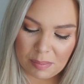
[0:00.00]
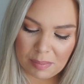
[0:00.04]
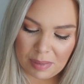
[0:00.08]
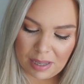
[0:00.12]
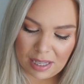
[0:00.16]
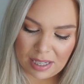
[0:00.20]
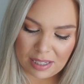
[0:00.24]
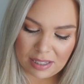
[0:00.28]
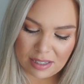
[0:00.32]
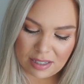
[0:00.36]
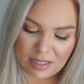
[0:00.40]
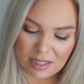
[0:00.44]

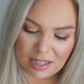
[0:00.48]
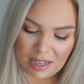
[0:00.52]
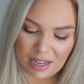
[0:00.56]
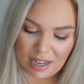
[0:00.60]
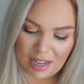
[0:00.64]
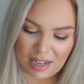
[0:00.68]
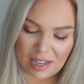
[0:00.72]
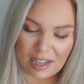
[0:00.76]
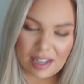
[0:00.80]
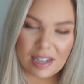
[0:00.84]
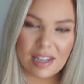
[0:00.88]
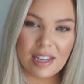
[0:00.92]
place
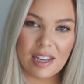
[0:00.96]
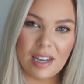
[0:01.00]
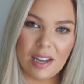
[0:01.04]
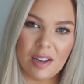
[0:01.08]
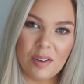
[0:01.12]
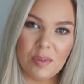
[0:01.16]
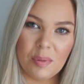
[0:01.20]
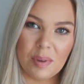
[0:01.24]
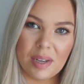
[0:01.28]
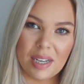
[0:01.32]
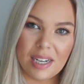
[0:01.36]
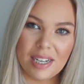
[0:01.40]
today,
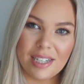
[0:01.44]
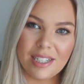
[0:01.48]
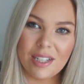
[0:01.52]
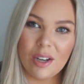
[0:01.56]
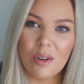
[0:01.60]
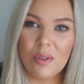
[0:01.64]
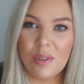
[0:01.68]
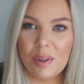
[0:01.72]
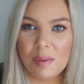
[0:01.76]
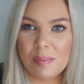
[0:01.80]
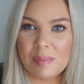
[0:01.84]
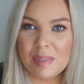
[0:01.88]
and we're going to
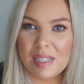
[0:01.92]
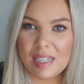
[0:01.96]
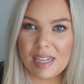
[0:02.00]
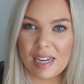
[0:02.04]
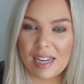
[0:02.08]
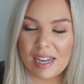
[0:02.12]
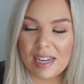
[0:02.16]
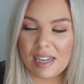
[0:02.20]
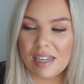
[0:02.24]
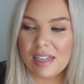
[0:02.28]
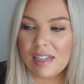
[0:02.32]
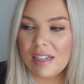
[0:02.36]
tell them
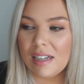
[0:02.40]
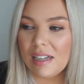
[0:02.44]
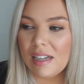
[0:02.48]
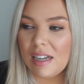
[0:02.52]
today.